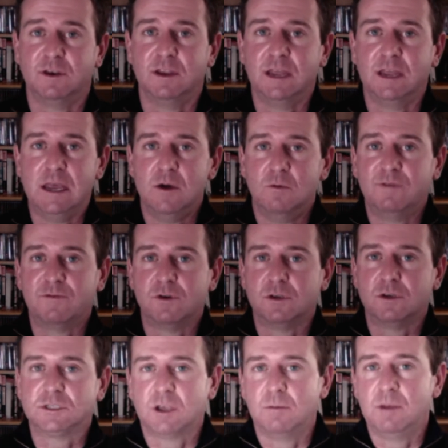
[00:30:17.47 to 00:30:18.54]
And we've
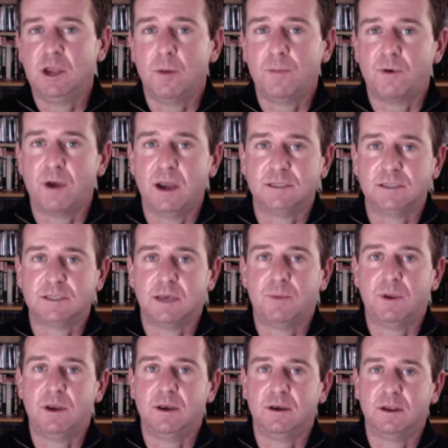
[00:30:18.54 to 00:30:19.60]
got so many operators
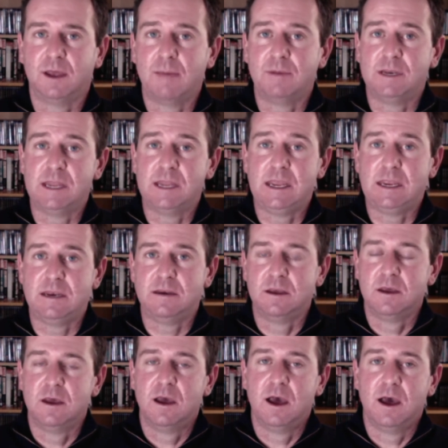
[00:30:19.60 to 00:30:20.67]
up in Aberdeen
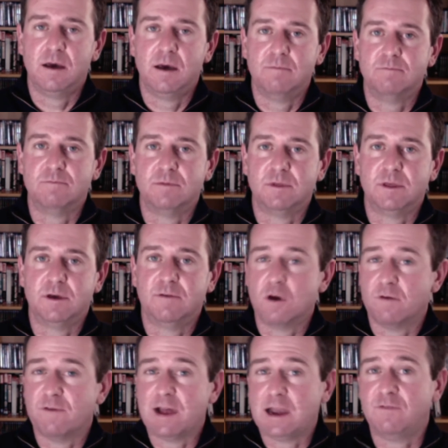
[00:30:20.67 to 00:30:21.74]
that have
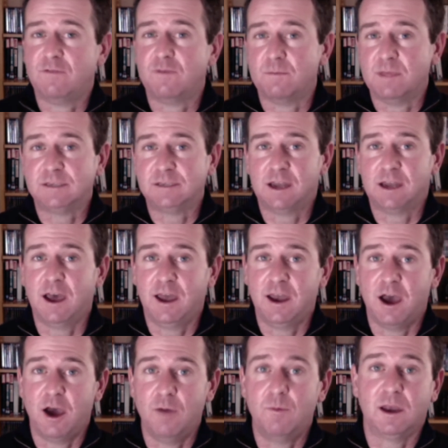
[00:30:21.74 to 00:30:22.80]
got value from this, and
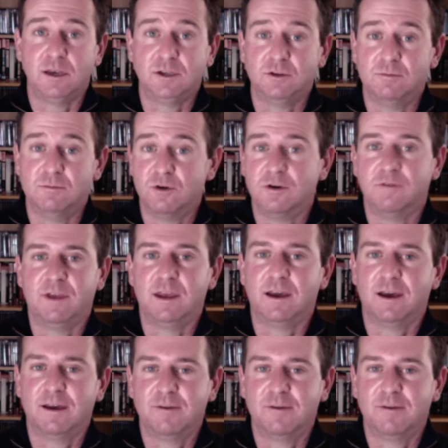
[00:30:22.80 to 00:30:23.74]
I hope we're going to do more of it.